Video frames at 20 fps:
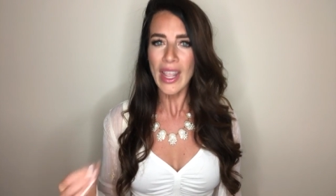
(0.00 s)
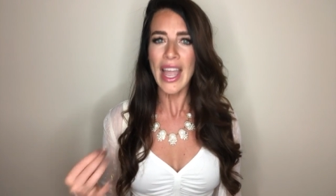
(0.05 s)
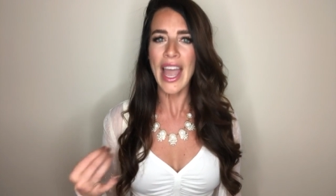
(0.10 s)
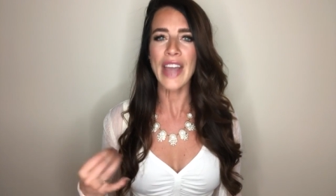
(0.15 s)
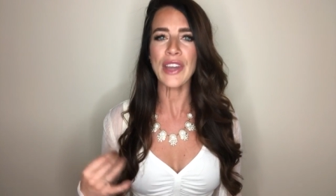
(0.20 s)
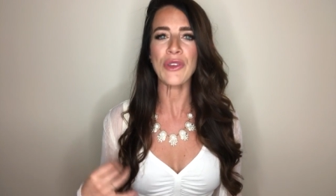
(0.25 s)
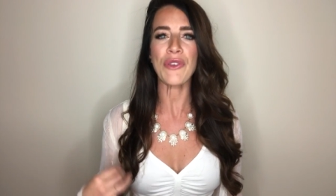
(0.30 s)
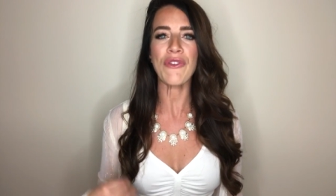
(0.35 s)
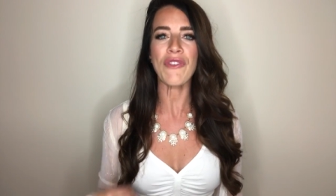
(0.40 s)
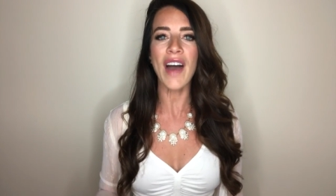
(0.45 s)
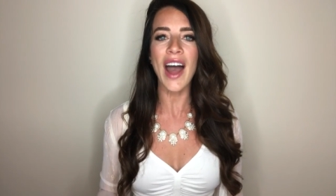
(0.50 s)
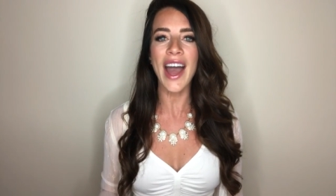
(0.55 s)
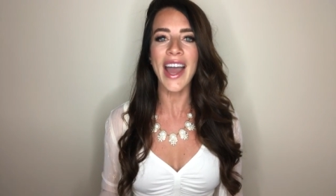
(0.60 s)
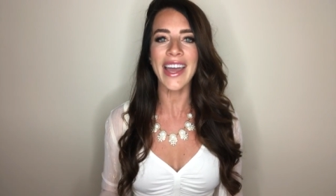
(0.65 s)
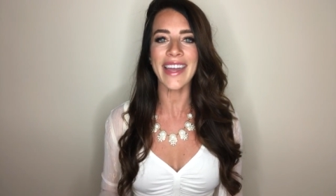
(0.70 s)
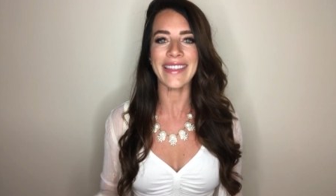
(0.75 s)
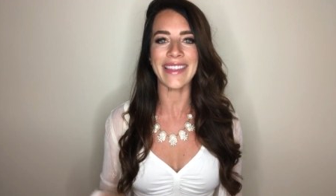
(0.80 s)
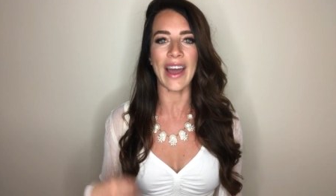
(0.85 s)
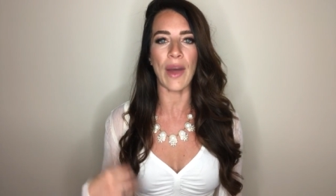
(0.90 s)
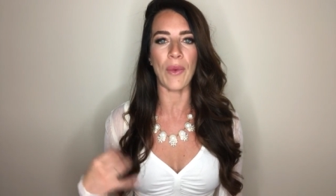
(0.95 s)
and you
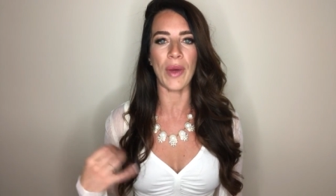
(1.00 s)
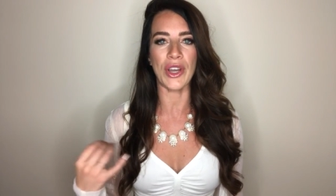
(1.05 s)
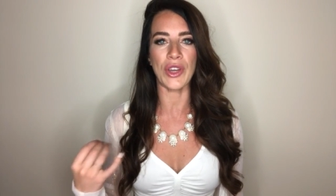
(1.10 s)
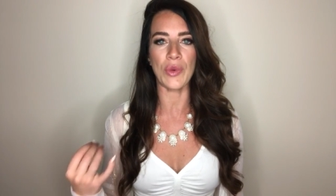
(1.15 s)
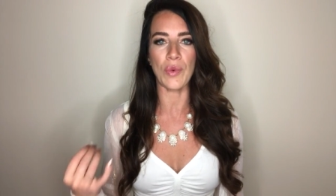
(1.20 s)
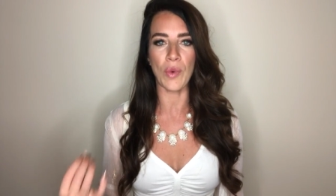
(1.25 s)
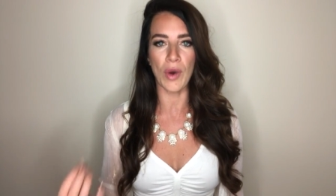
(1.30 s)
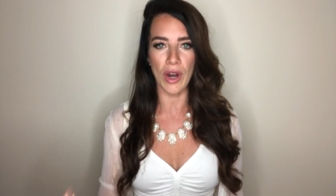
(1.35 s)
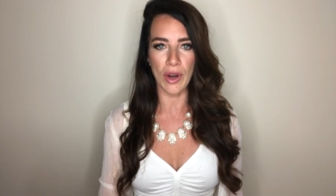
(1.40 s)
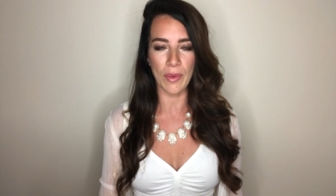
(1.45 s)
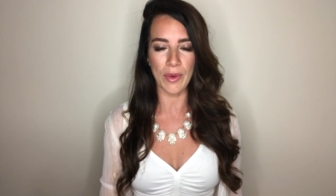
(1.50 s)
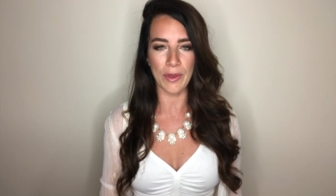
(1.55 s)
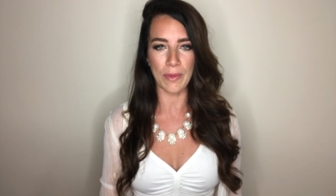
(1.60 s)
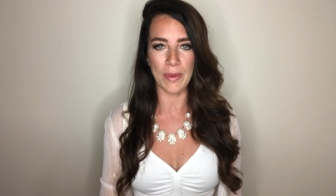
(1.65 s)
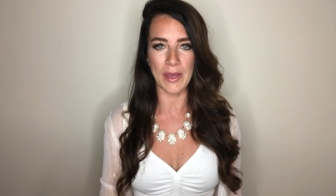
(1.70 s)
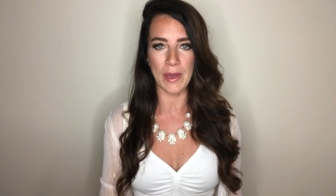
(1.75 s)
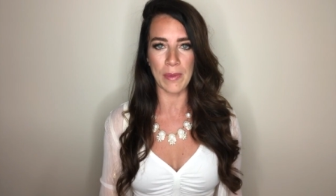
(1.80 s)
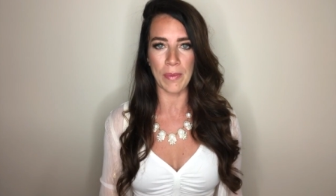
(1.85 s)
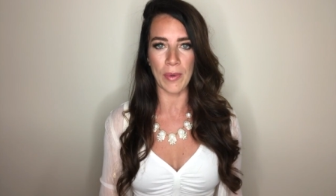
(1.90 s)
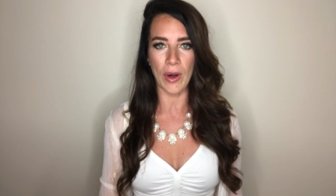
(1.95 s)
find that when you work with
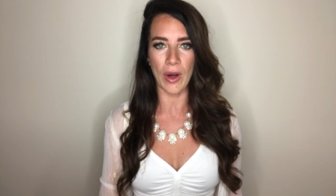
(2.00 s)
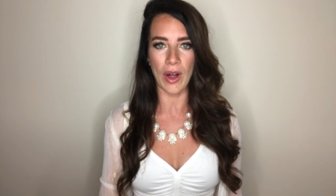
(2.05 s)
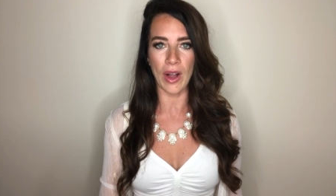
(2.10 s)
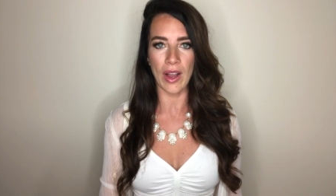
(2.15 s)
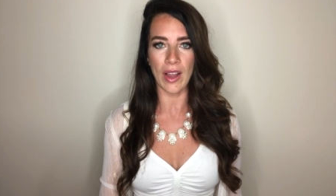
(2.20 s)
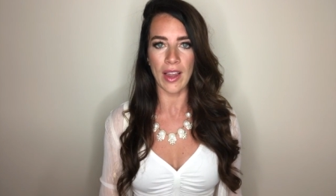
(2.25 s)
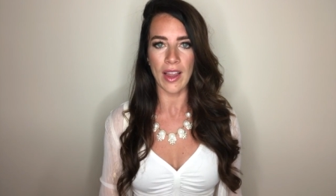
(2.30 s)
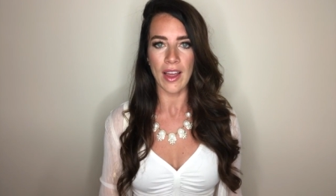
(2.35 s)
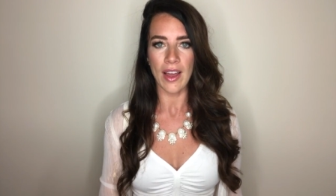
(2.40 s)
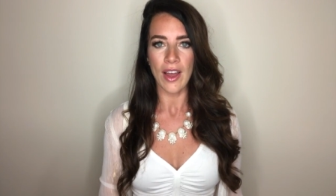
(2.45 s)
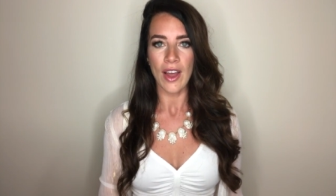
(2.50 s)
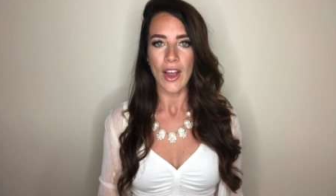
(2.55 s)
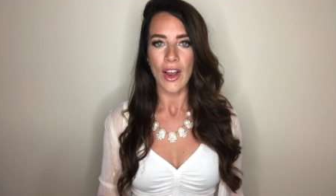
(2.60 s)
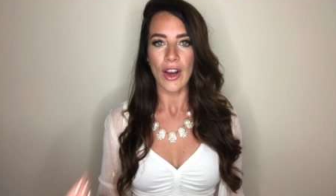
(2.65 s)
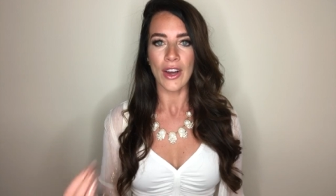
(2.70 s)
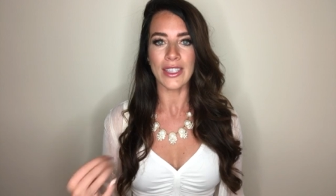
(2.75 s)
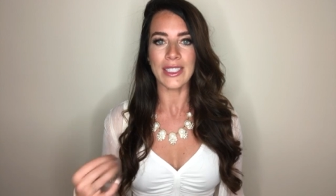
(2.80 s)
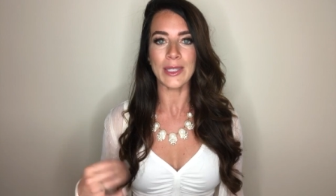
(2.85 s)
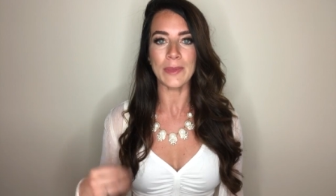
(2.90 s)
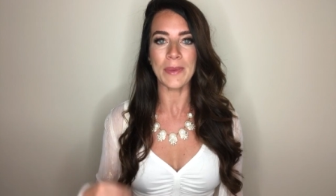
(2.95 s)
people
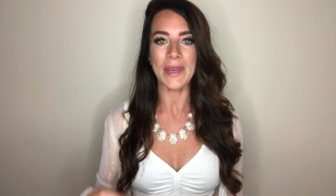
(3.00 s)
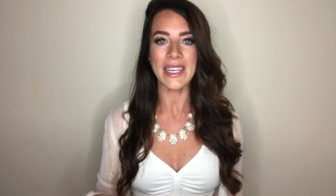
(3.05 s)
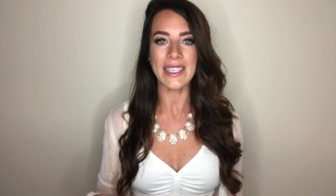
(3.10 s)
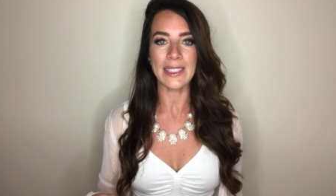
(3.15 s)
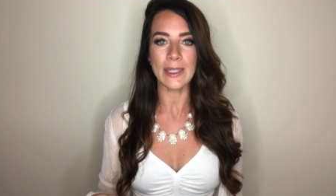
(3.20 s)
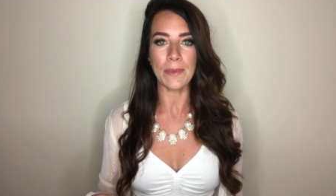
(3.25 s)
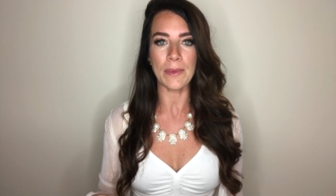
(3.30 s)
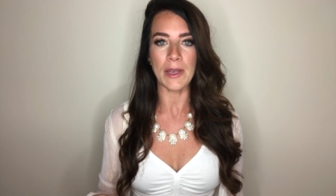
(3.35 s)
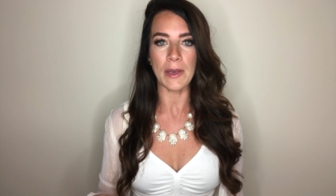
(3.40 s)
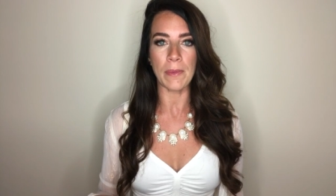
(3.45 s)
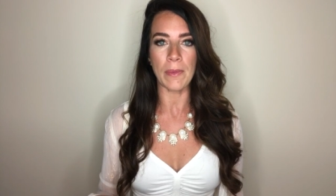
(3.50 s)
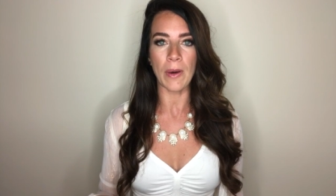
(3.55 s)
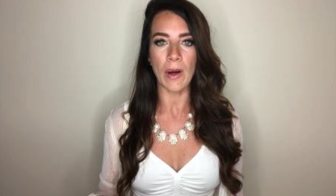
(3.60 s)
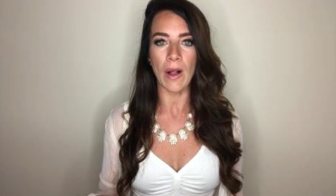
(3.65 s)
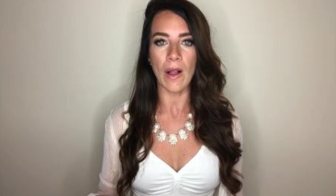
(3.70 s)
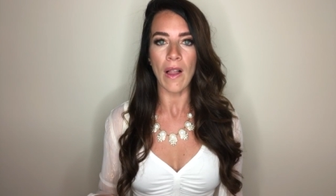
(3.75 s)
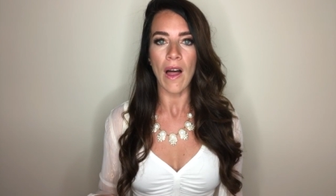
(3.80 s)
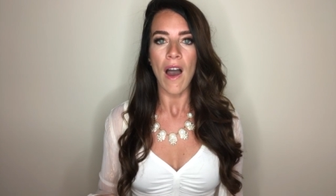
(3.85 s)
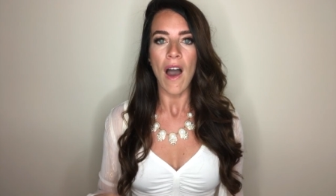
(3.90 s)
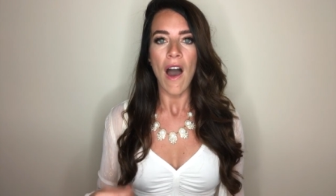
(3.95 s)
or speak to
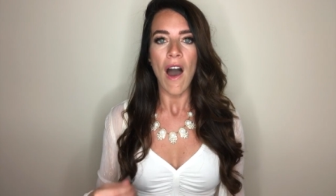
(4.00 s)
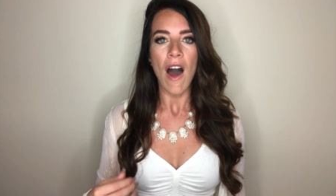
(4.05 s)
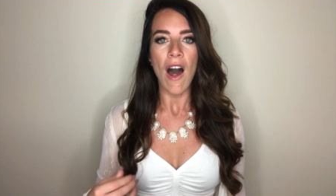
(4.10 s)
people,